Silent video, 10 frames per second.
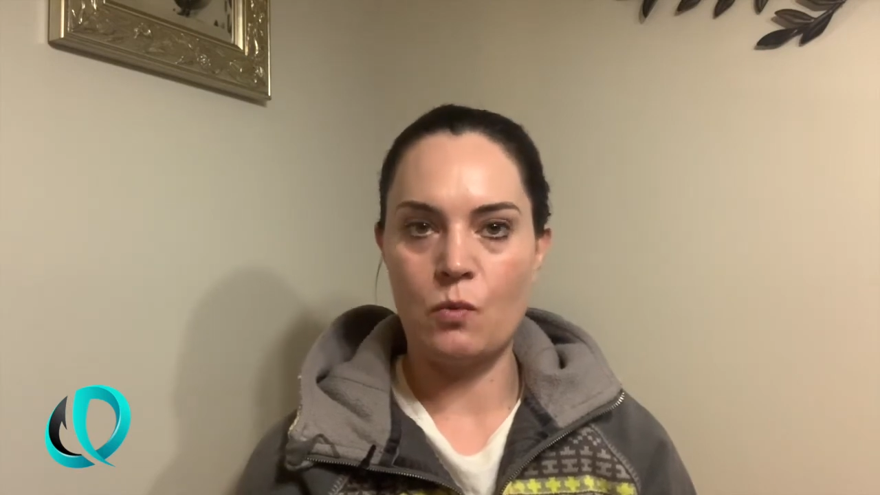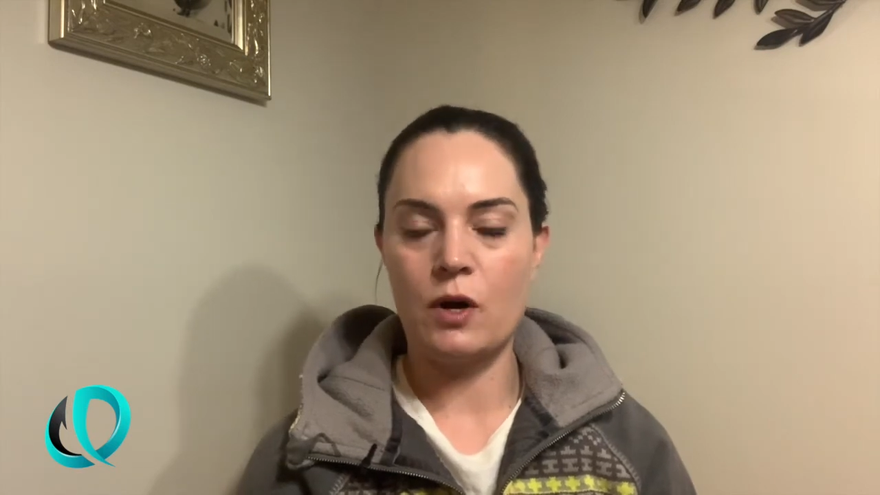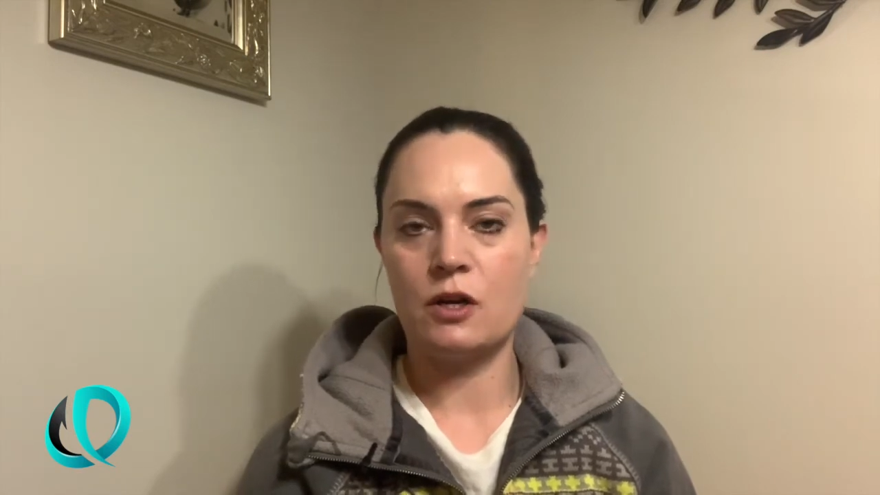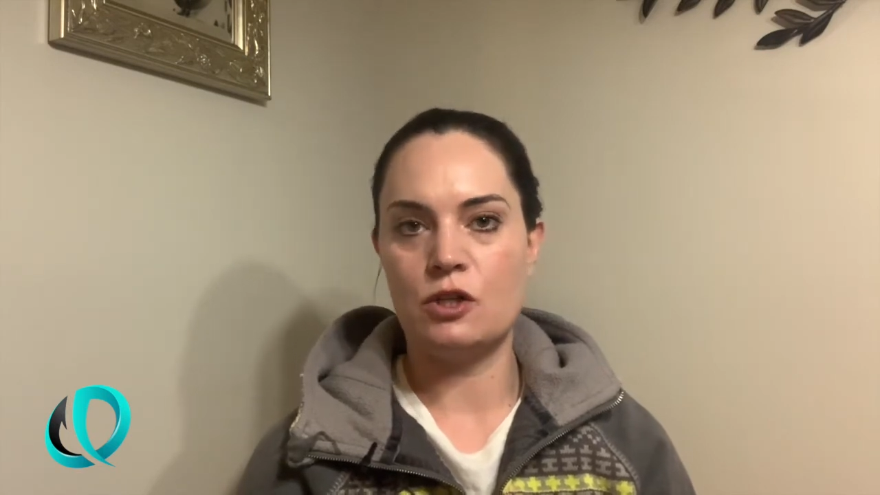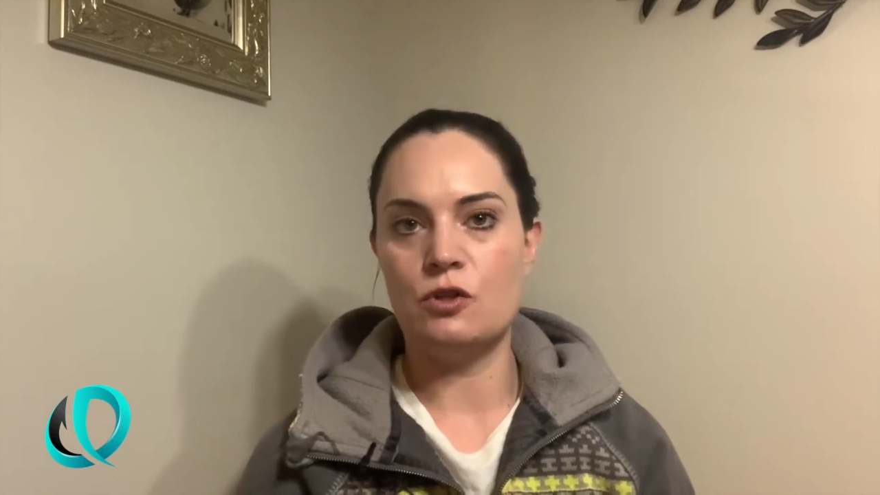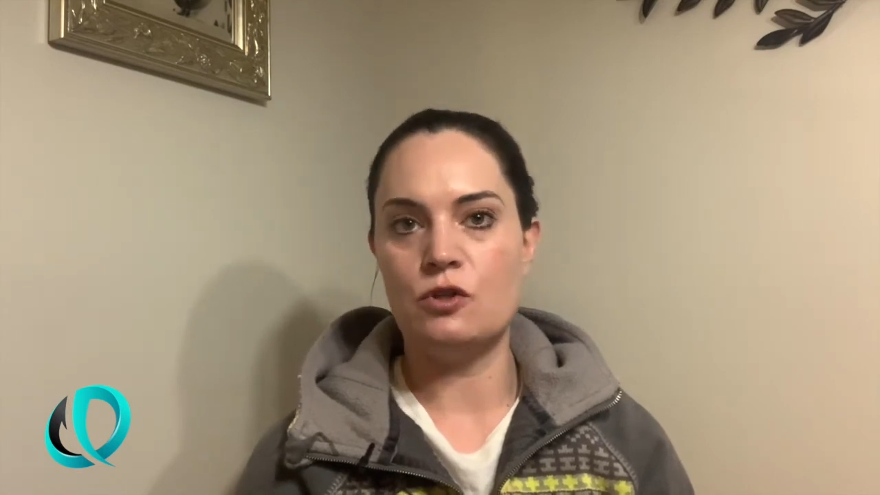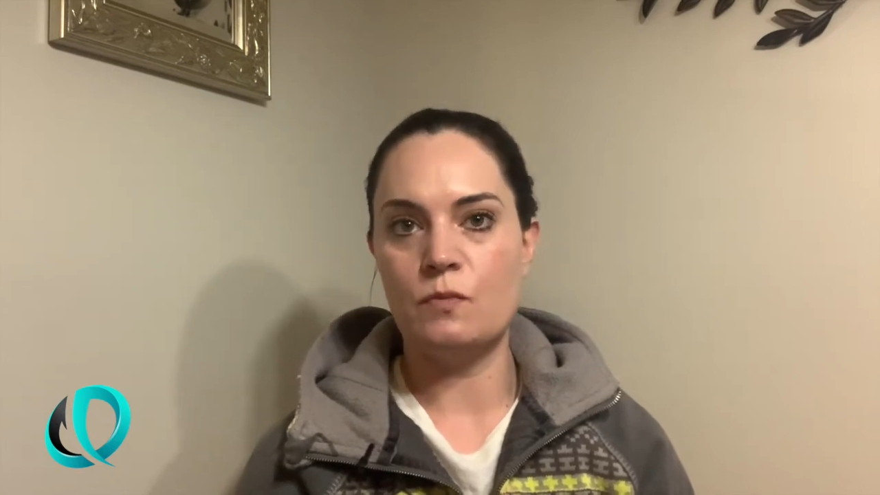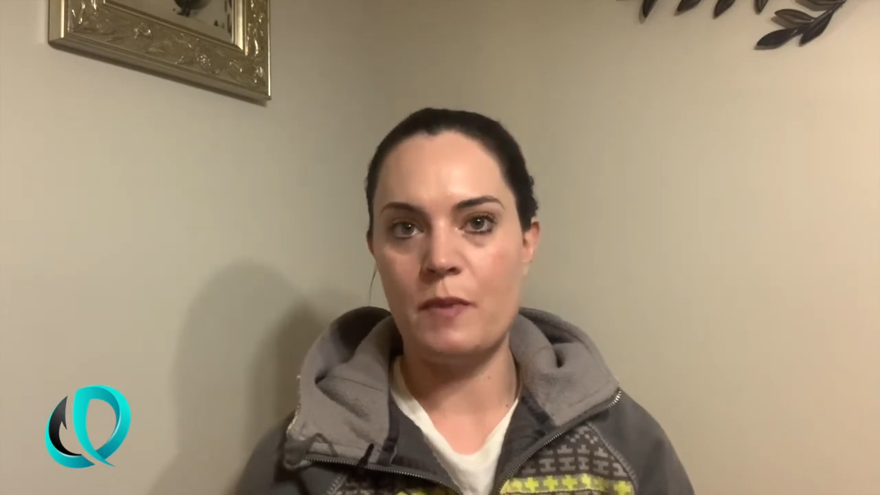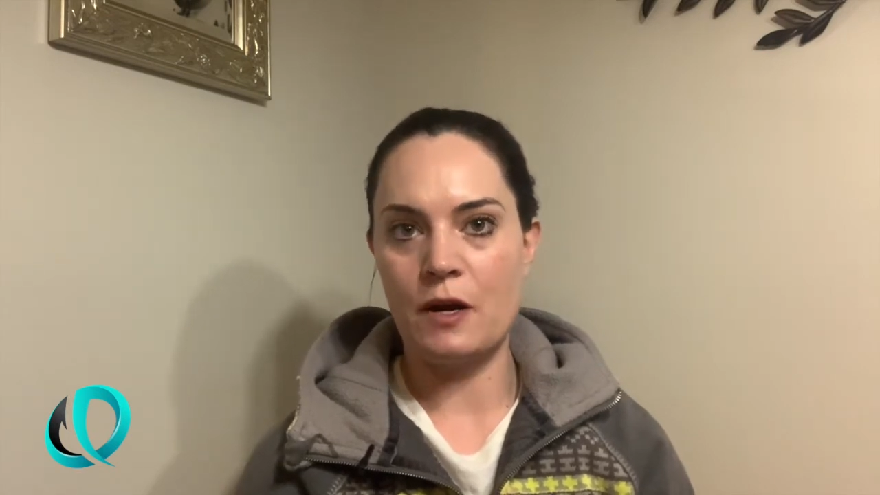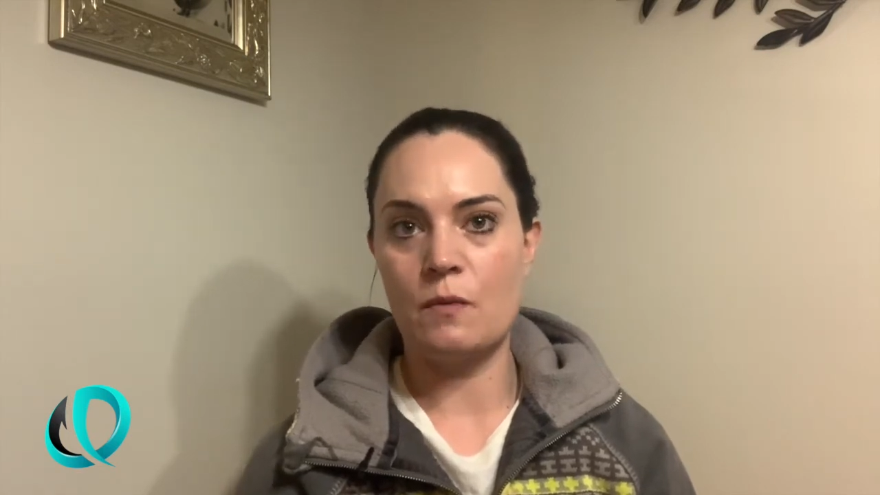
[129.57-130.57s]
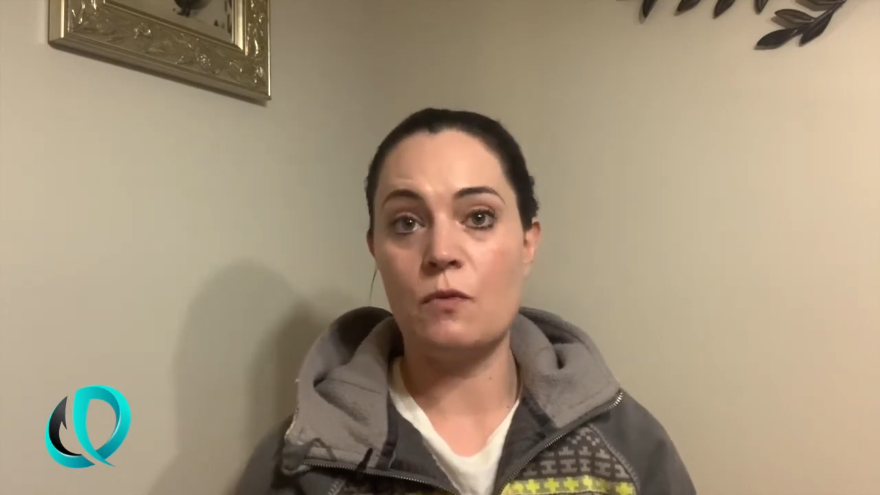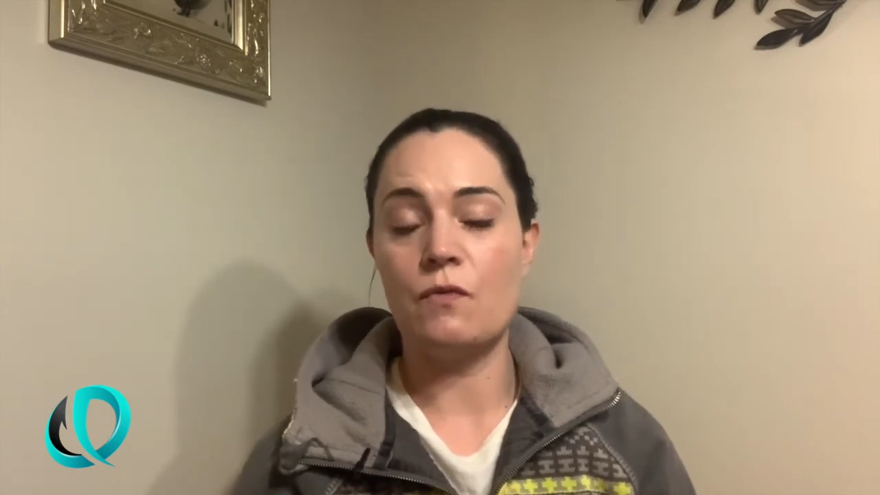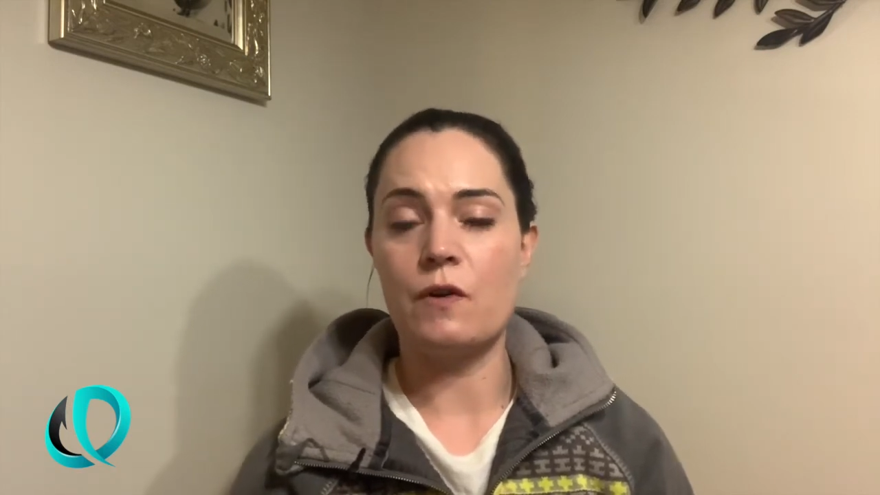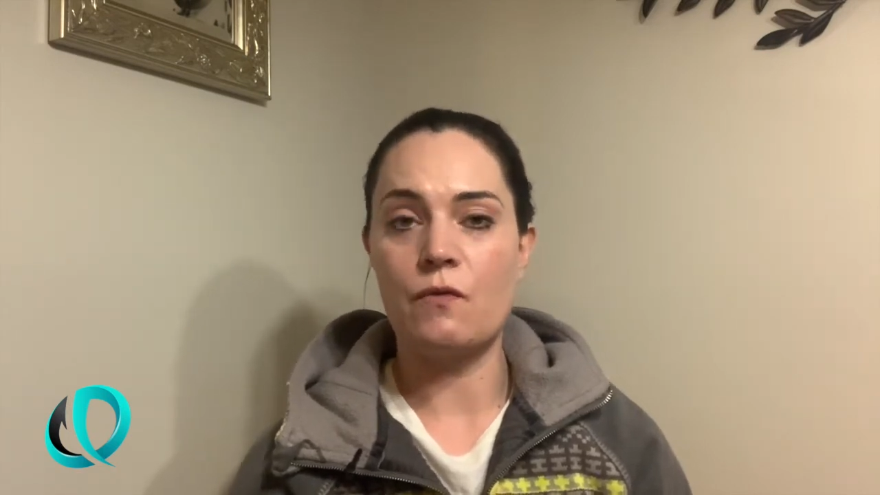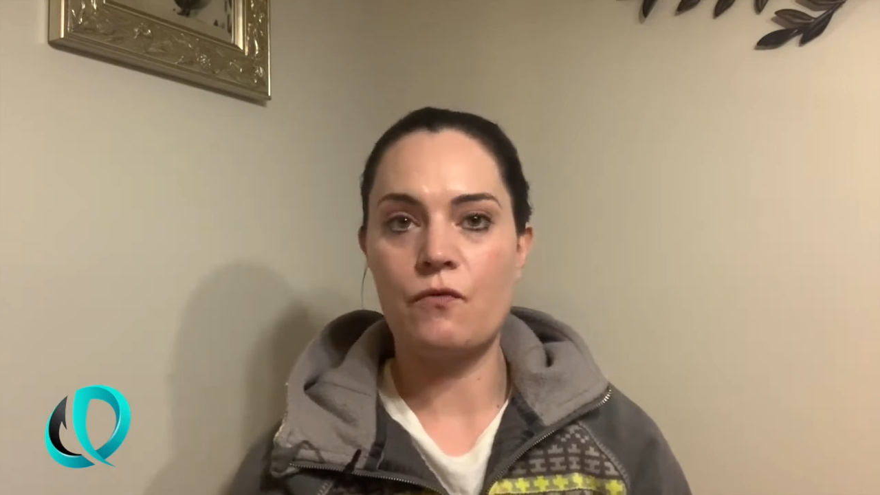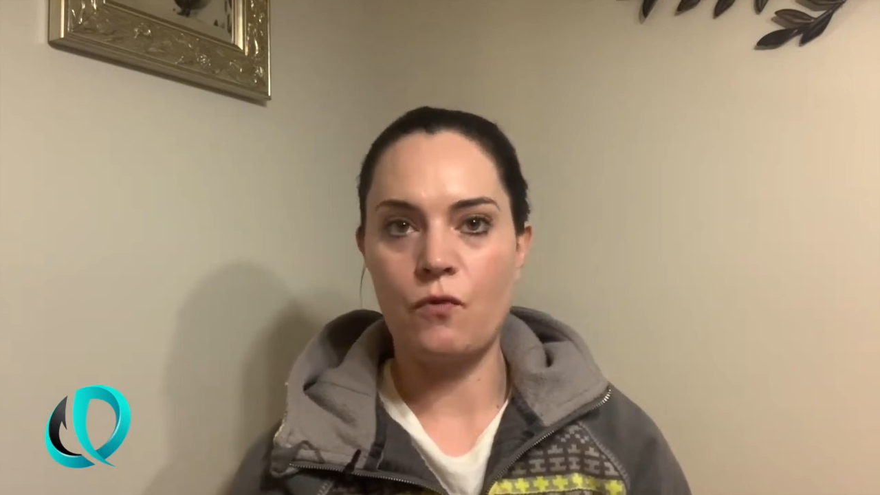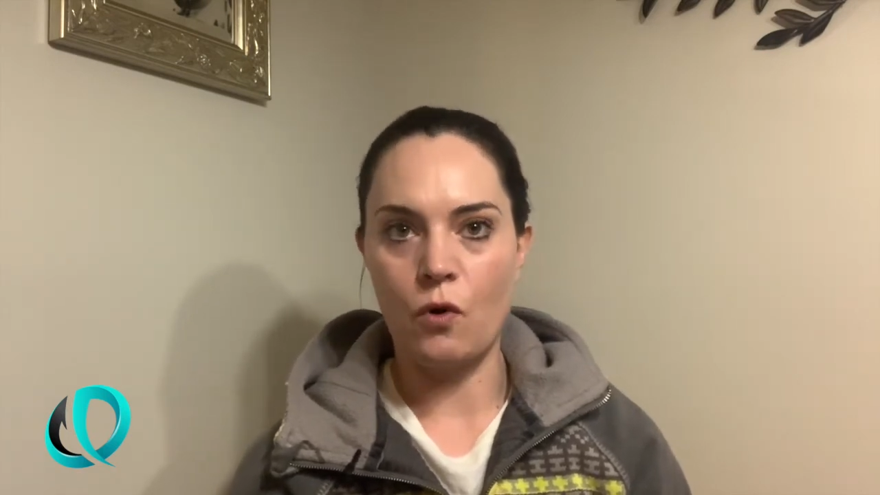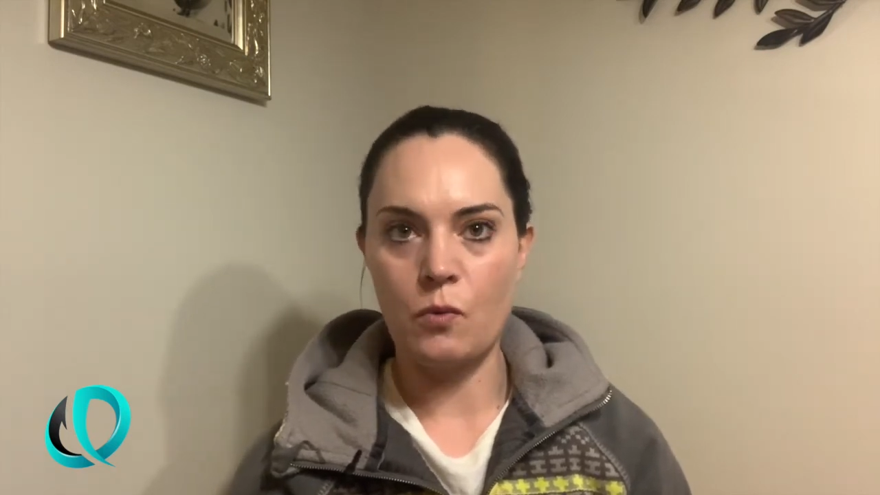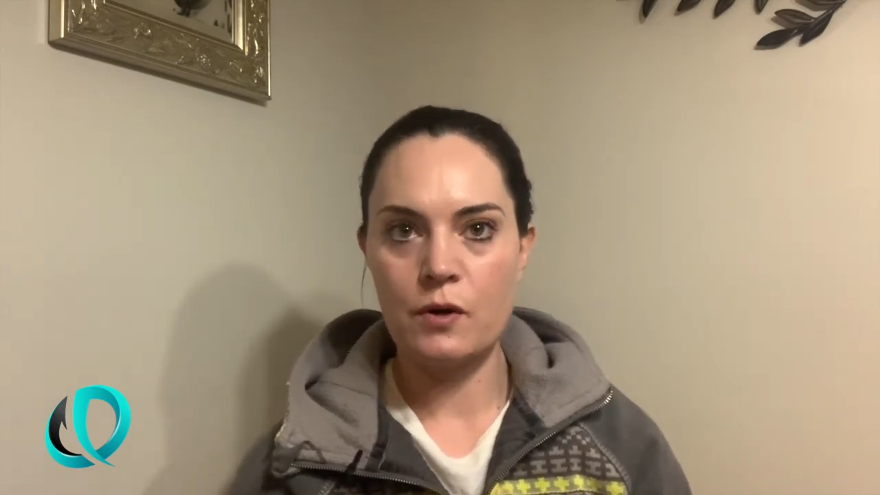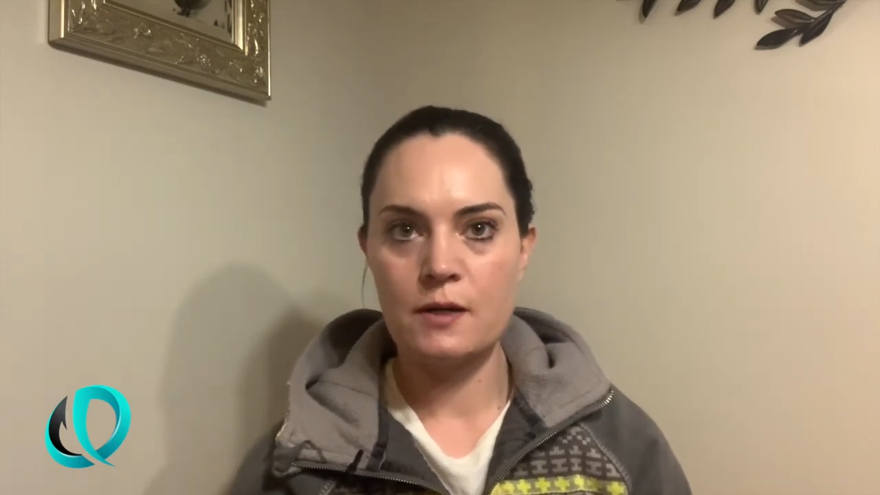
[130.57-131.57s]
What could you do better moving
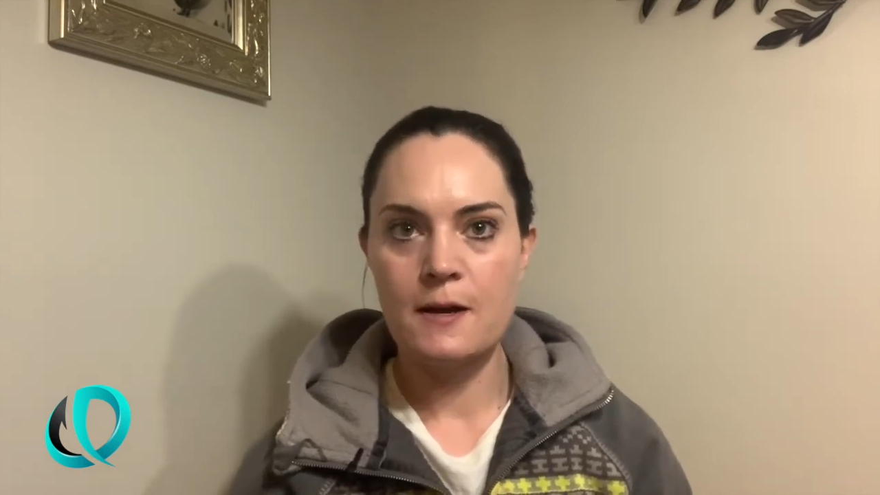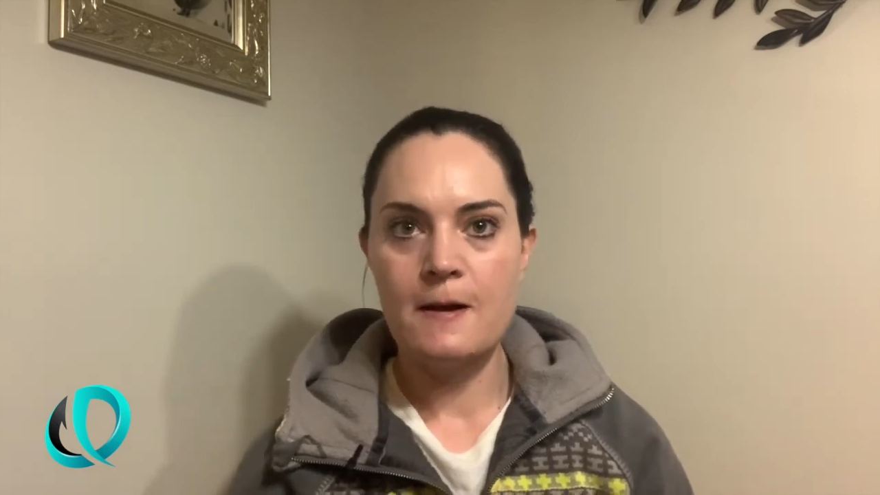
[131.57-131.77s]
forward?